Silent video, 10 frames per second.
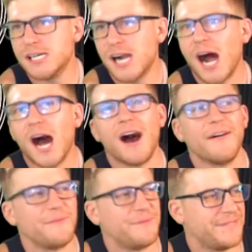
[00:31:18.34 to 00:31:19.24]

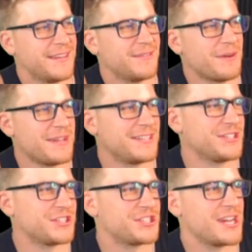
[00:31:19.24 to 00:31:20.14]
Ah. I mean,
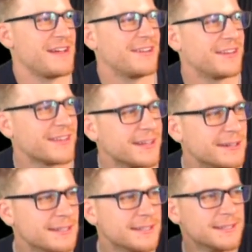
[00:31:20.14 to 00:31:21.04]
you could shave anything.
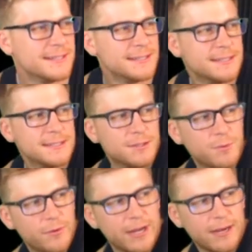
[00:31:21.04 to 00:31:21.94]
Gosh.
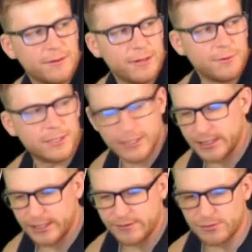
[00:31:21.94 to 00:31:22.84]
What do we got over here? Well, can
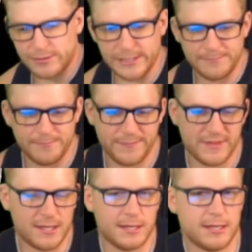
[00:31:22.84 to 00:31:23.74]
you give us a read? Oh
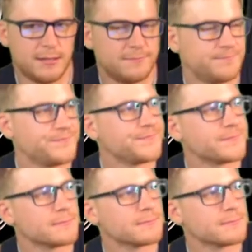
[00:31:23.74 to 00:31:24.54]
yes. Oh, we got, okay.